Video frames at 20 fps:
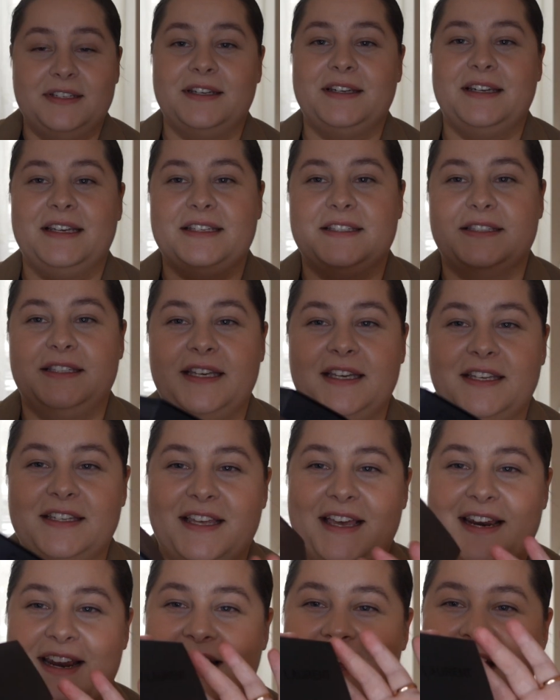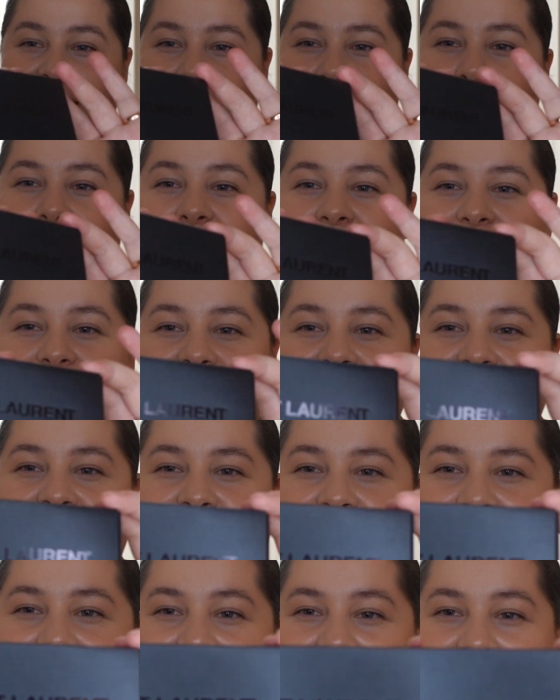The next thing that I bought
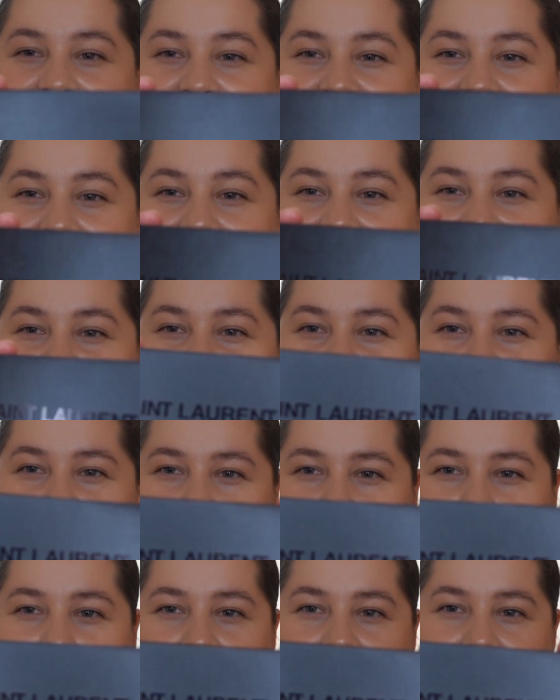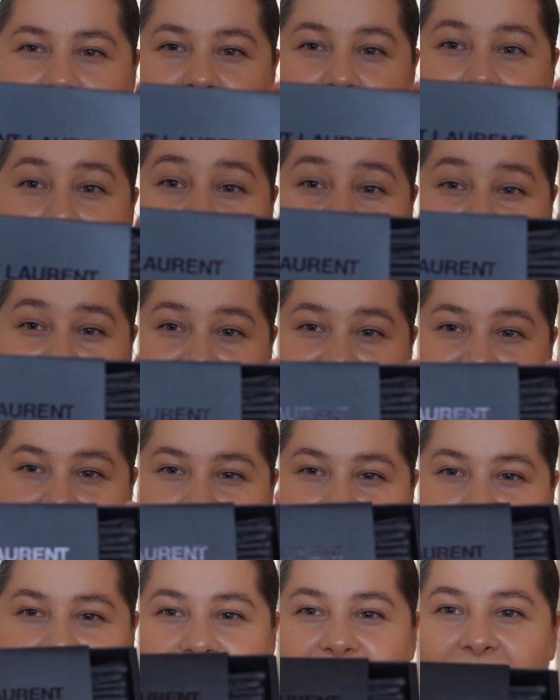is this Saint Laurent
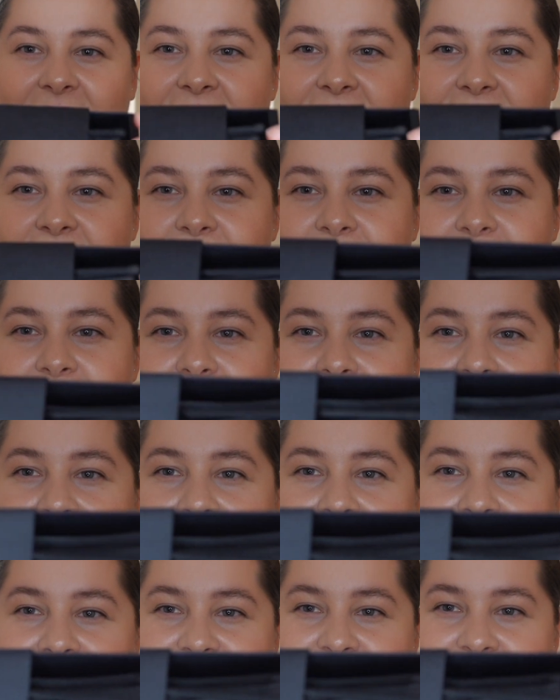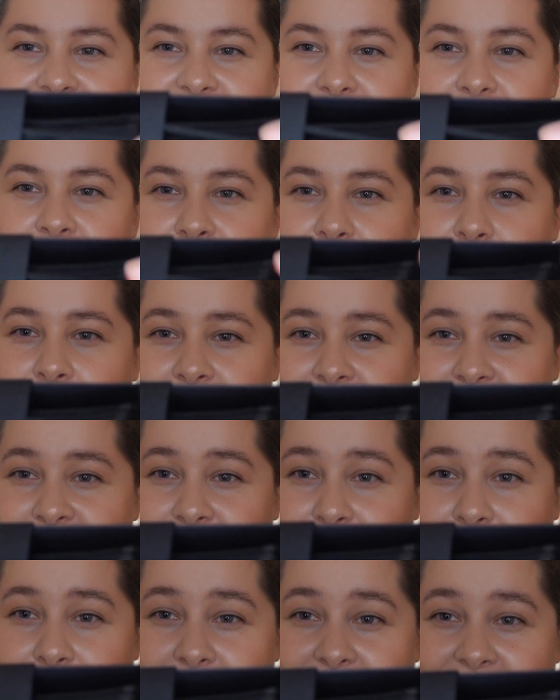matches, and they are
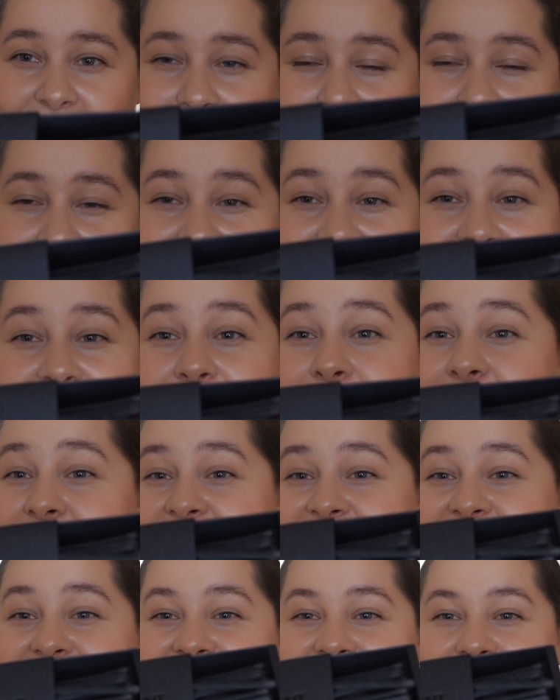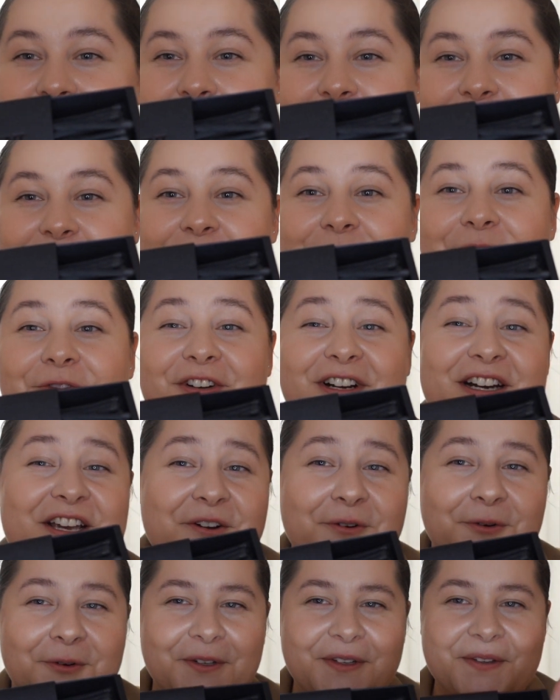also in black, which is also very
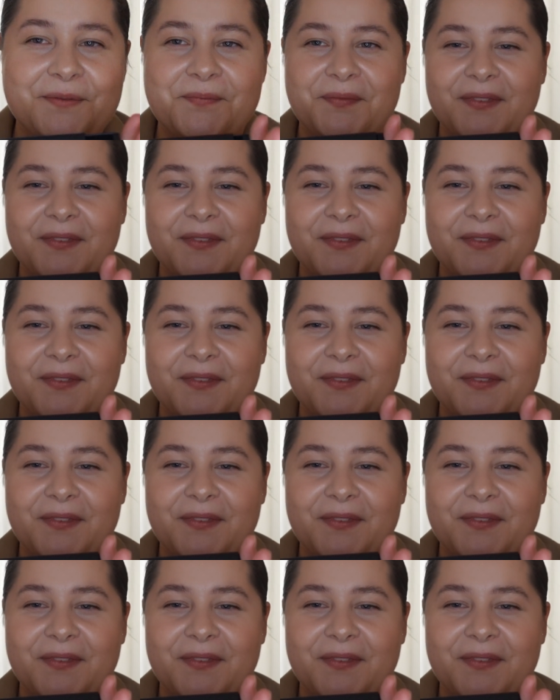cool.